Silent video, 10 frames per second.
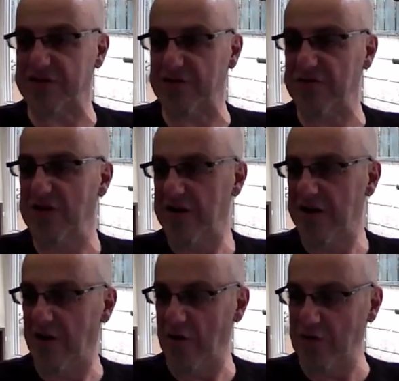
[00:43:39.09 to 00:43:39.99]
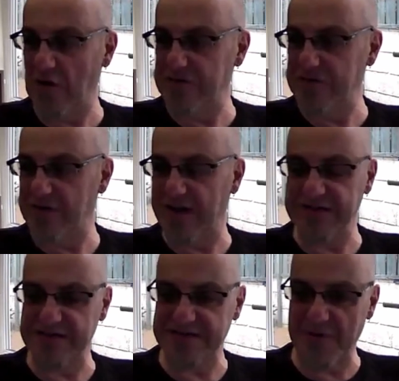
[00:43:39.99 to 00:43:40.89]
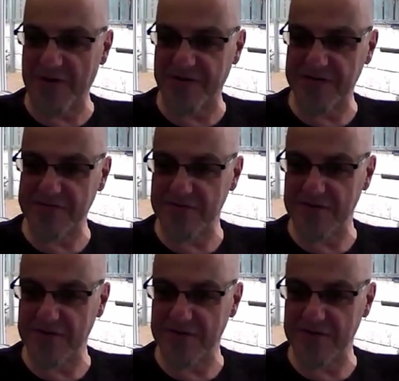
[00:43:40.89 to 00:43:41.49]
So who knows? We'll get it into some other